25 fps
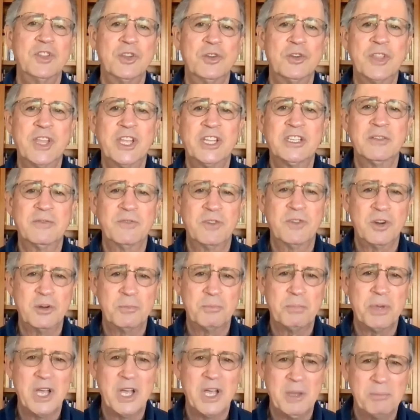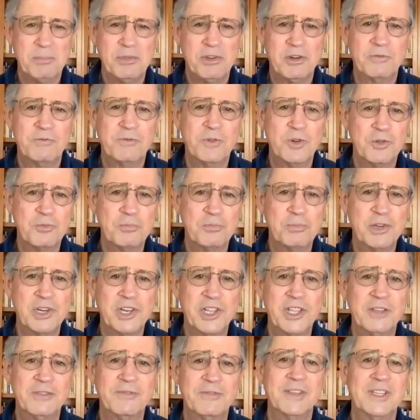though that's a very popular folk
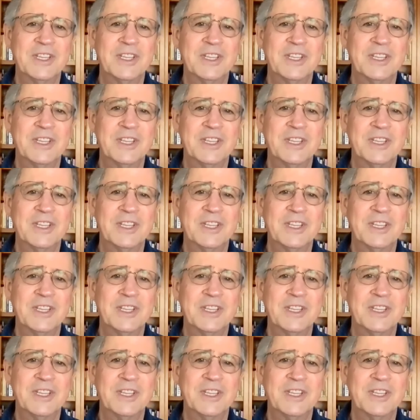belief.